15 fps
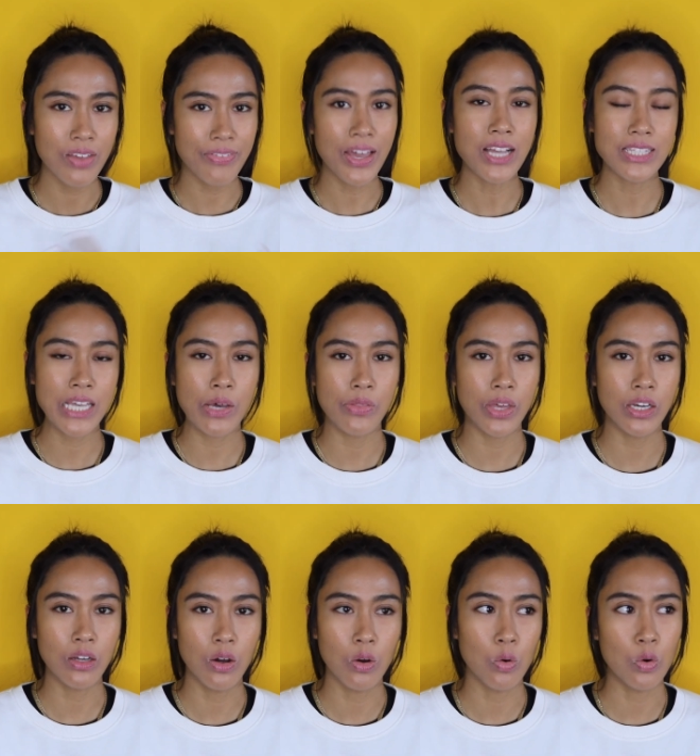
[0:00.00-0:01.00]
That's how they
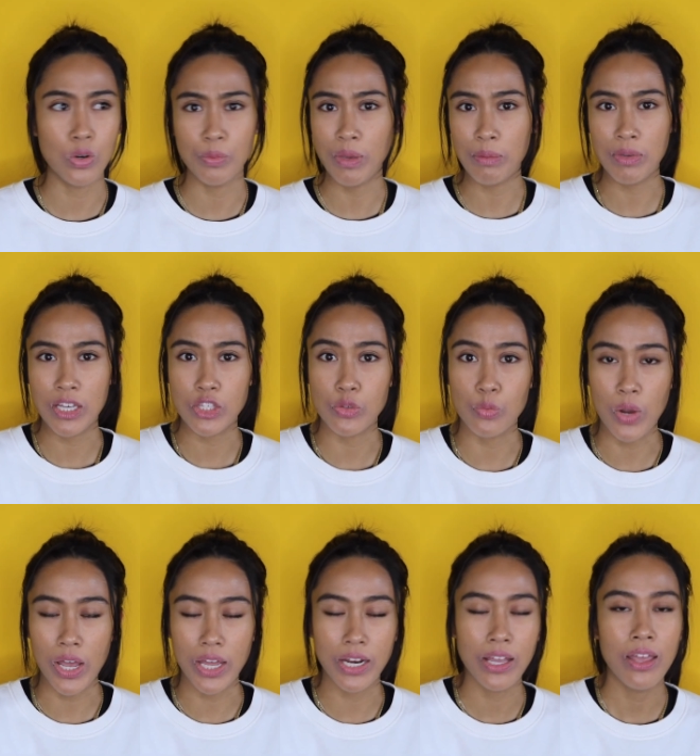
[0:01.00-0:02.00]
know, or maybe it's
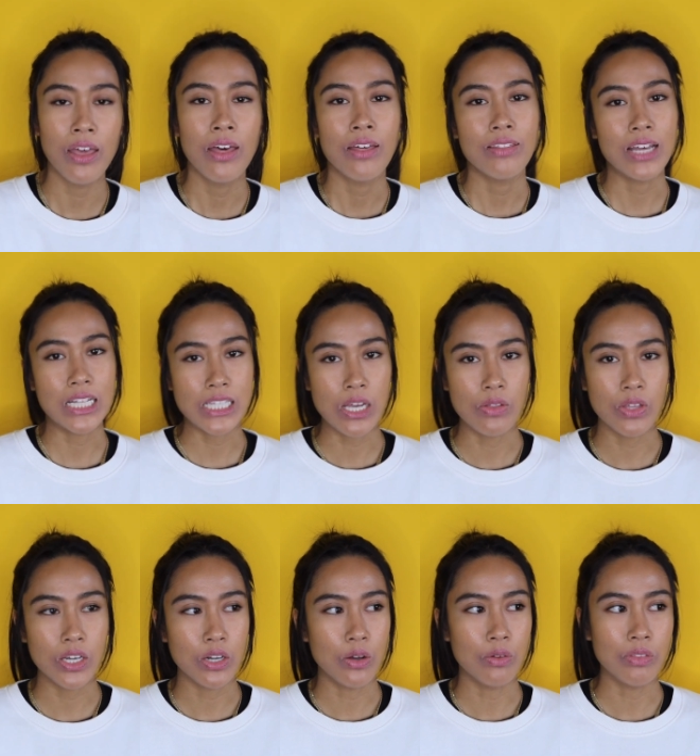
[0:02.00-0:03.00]
red. That's how
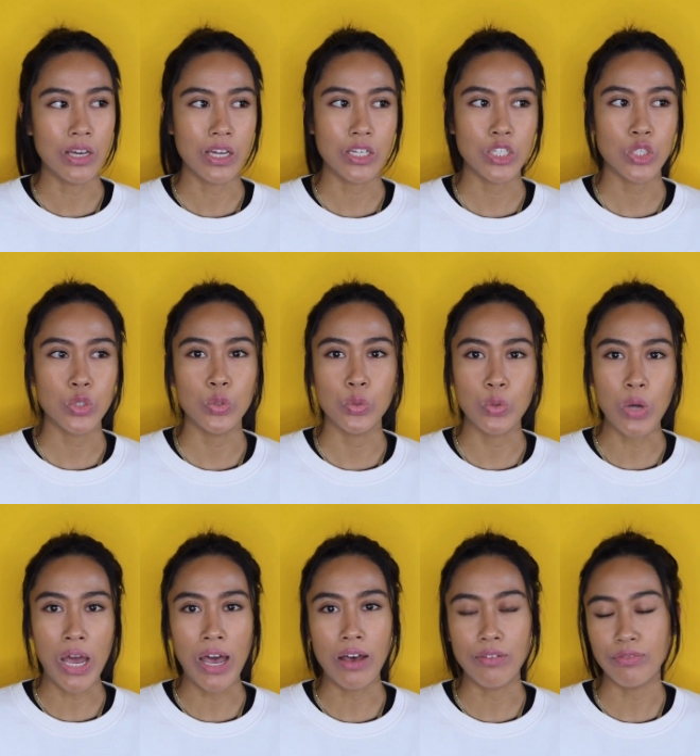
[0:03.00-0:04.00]
they know that you
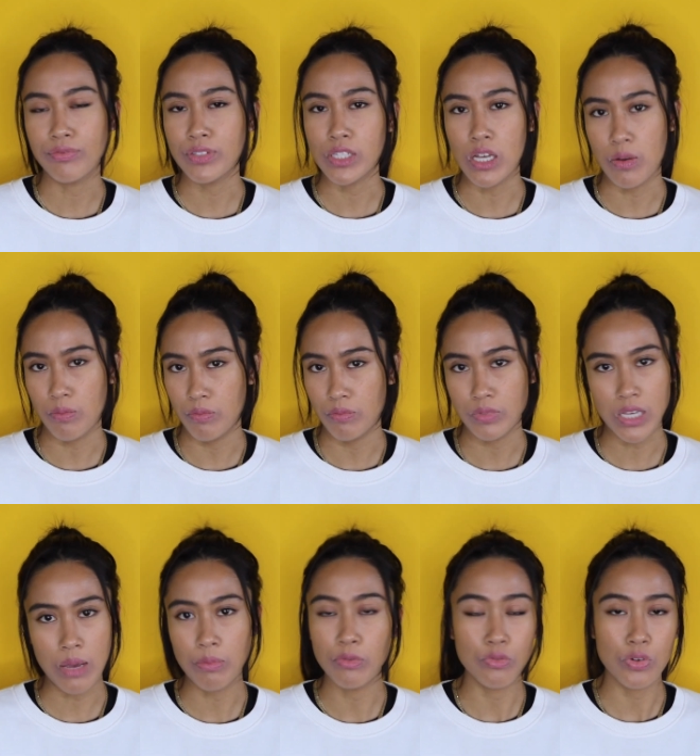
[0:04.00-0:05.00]
have some
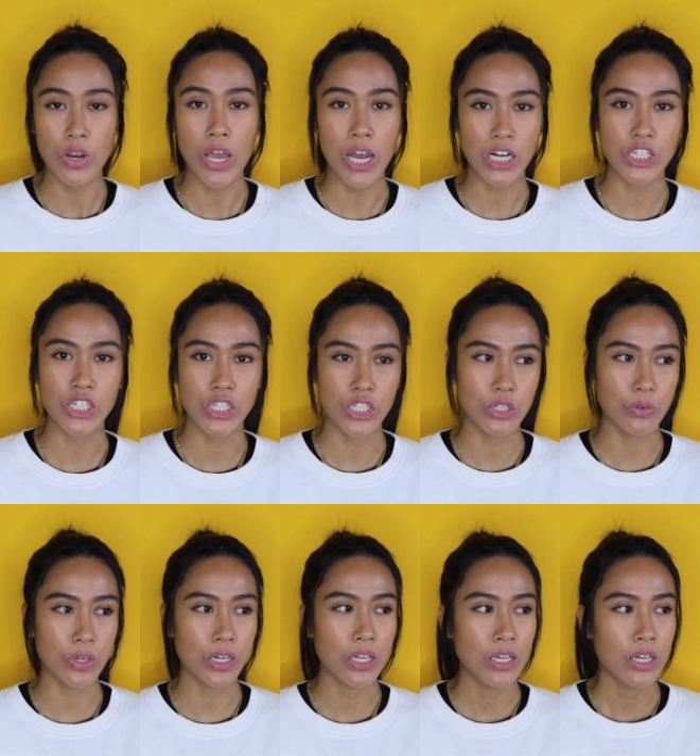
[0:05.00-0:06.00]
type of reaction to
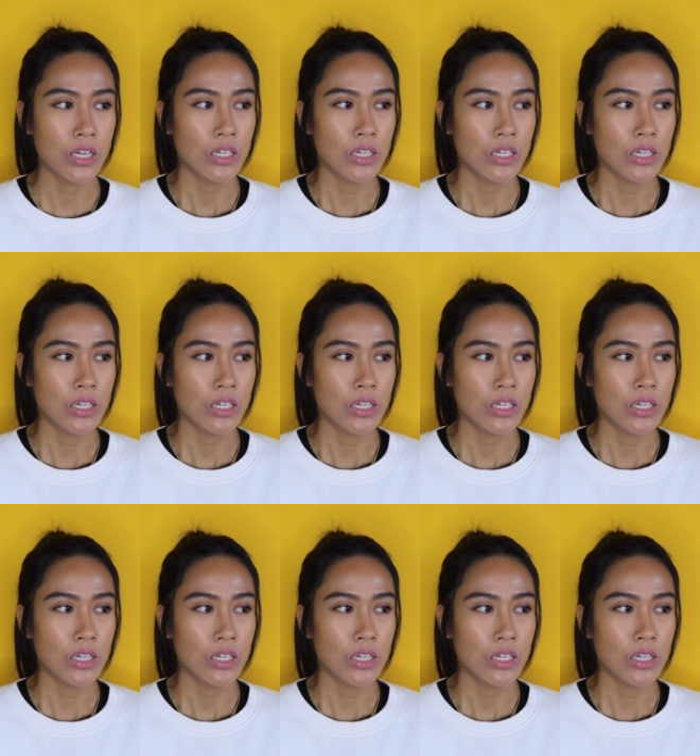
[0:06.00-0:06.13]
it.